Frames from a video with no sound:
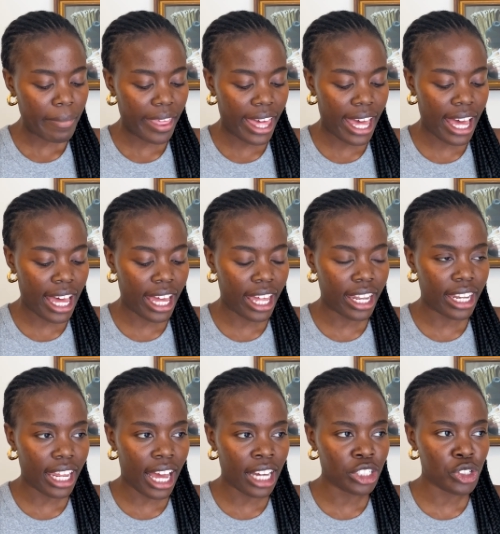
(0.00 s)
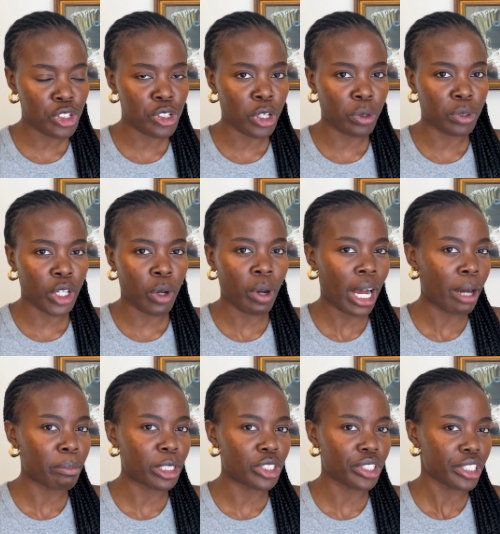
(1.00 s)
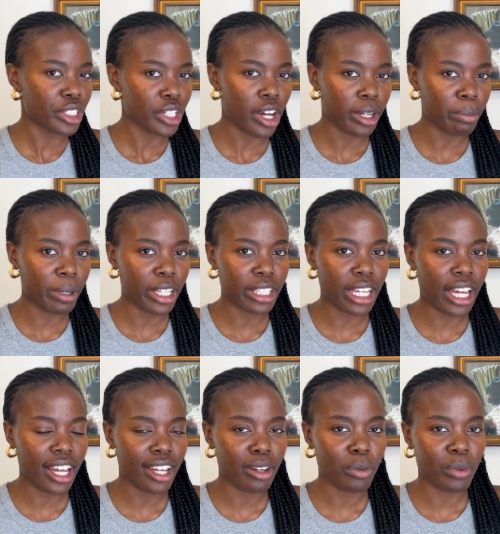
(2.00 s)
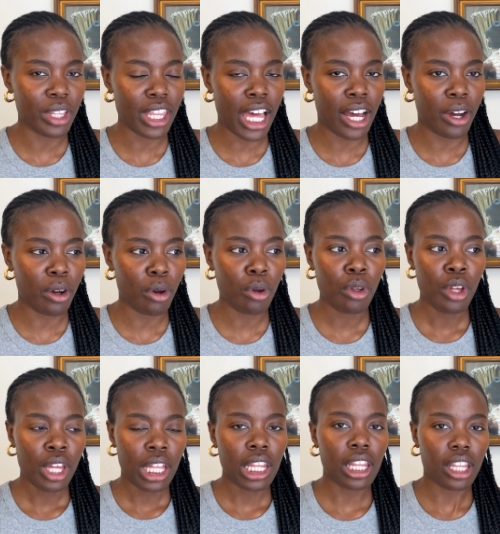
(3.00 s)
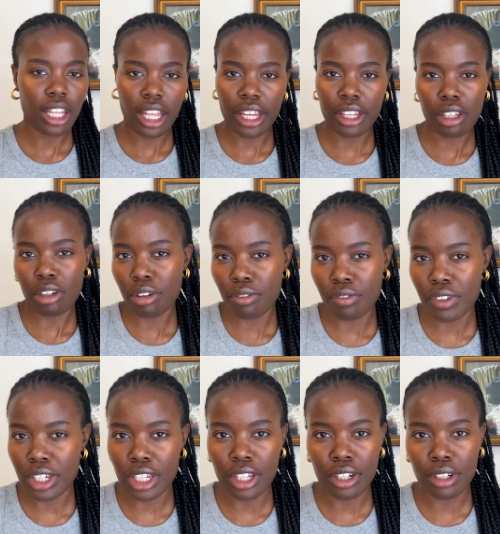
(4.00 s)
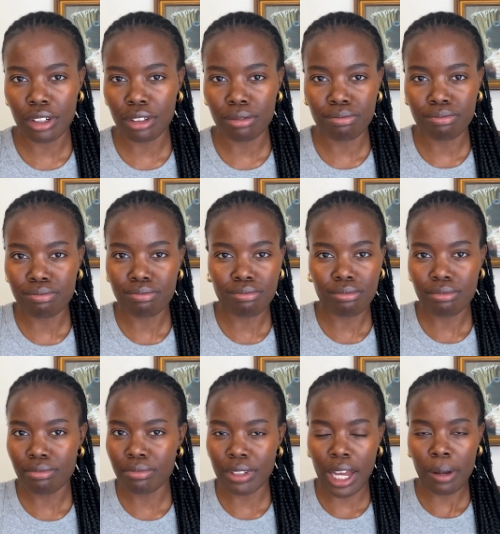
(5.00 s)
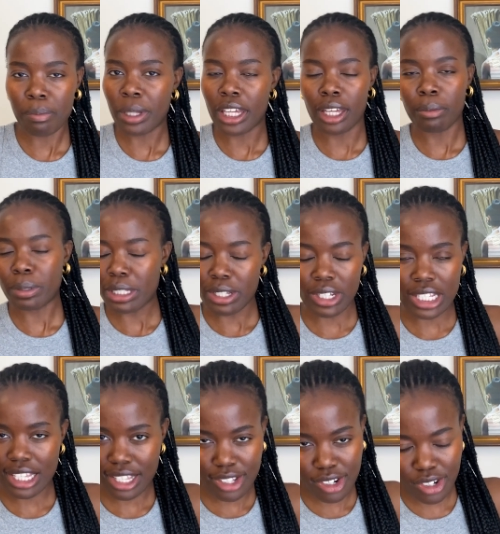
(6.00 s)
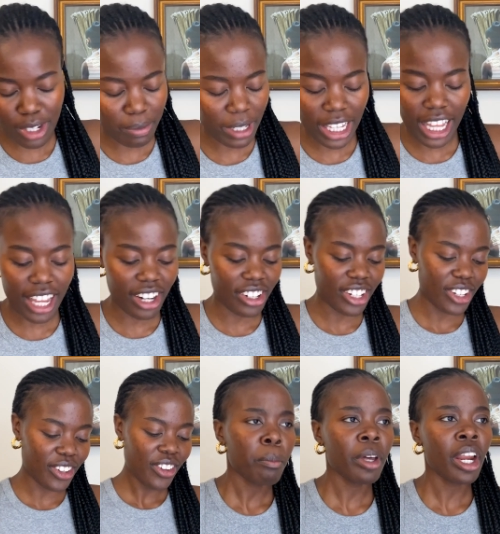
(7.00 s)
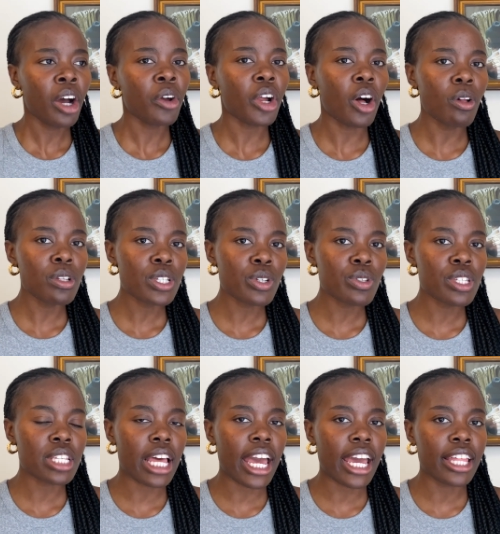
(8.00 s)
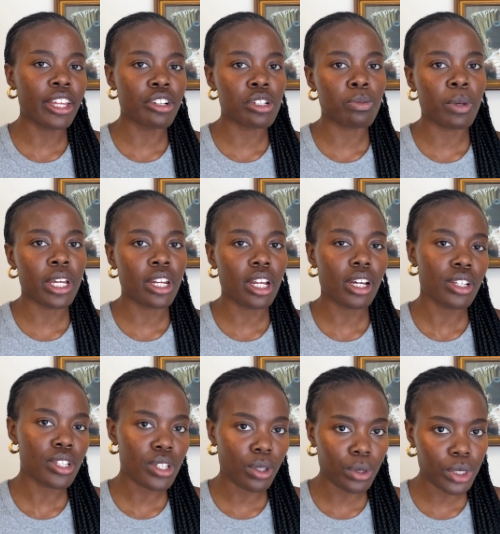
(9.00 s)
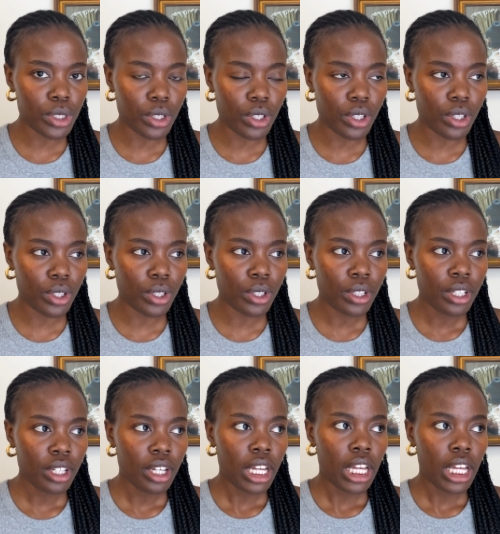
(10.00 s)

and I just don't know how much you can talk about that without like your video not being able to exist or something. I don't know. But I would also say there's been a social